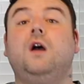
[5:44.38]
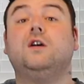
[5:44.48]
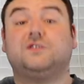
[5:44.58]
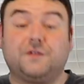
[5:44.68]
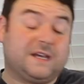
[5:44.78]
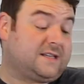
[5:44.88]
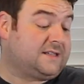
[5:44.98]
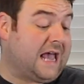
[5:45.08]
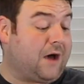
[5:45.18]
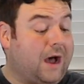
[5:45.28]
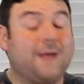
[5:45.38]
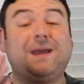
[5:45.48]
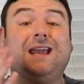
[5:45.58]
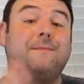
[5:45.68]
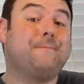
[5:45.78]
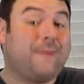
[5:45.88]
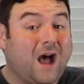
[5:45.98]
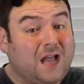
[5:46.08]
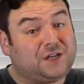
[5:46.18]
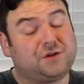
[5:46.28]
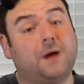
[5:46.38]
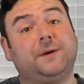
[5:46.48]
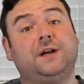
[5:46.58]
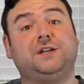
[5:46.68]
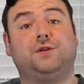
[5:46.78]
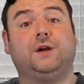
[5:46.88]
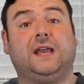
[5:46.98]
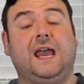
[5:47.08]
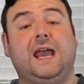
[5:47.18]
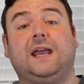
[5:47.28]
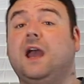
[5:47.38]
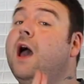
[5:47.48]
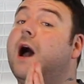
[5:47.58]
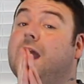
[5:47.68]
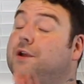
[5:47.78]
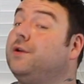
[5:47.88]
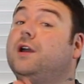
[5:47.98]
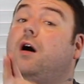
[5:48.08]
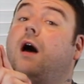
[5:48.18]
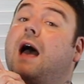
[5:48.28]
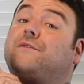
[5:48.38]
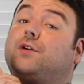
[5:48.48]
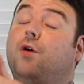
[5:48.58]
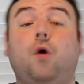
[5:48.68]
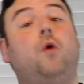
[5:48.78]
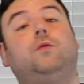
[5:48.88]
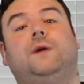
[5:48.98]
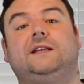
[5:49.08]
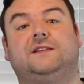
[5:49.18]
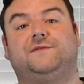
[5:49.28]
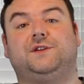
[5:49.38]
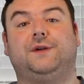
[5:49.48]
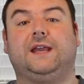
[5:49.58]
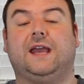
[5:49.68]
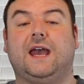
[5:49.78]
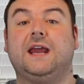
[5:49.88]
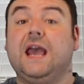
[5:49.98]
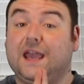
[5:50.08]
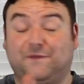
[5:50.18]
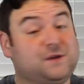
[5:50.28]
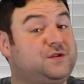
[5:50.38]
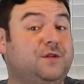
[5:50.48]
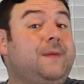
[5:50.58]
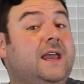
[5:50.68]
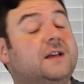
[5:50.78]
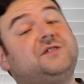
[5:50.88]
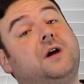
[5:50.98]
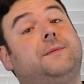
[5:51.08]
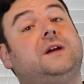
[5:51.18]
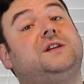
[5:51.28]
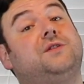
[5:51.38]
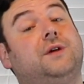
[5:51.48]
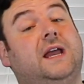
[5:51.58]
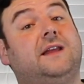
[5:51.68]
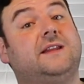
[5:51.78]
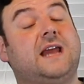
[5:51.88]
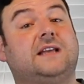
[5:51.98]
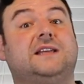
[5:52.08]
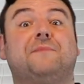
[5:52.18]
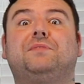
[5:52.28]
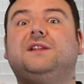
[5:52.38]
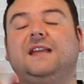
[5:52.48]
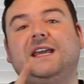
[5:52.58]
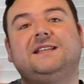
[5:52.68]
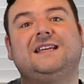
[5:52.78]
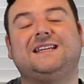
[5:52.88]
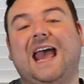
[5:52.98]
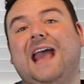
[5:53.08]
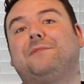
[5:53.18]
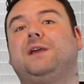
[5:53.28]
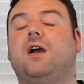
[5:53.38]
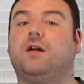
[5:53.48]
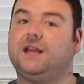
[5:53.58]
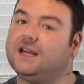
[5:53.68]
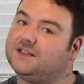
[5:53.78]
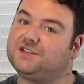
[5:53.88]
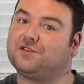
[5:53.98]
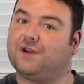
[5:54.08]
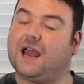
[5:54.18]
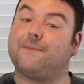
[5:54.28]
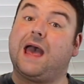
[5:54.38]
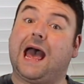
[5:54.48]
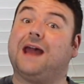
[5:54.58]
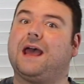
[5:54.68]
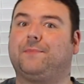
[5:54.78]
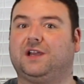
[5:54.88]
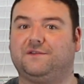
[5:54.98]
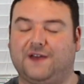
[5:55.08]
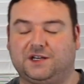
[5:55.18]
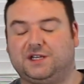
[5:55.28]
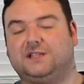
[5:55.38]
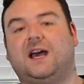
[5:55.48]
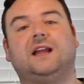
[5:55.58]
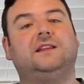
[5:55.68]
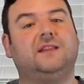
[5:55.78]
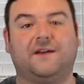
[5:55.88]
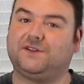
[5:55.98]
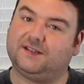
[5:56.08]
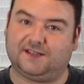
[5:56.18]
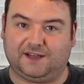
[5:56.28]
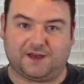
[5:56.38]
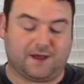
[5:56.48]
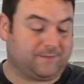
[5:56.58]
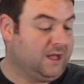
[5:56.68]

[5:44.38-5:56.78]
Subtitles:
So this is how I make my strawberry shortcake. I know y'all have your own ways of doing it. If you do make a strawberry shortcake the next time, please tag me on Instagram at epicconfections. I'd love to see them.